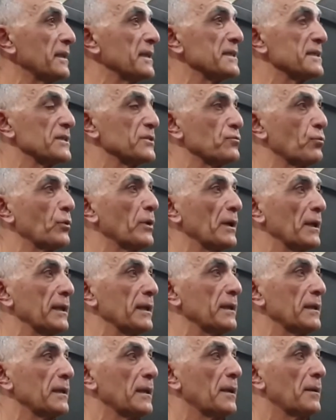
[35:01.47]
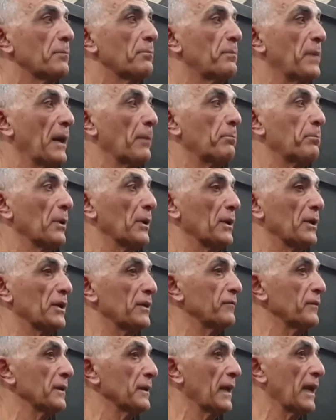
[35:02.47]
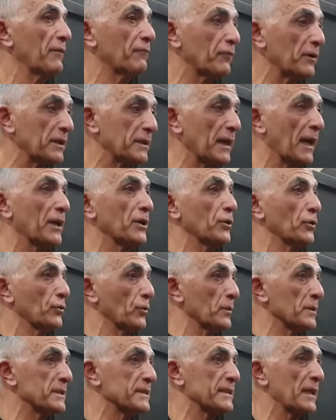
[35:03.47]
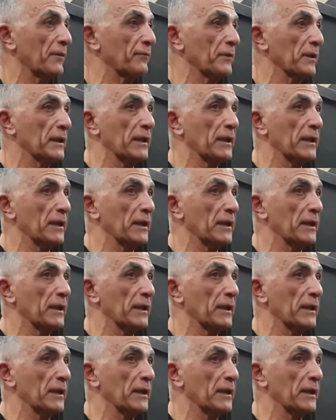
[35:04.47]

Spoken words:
this is really about believing. Every day you're doing something.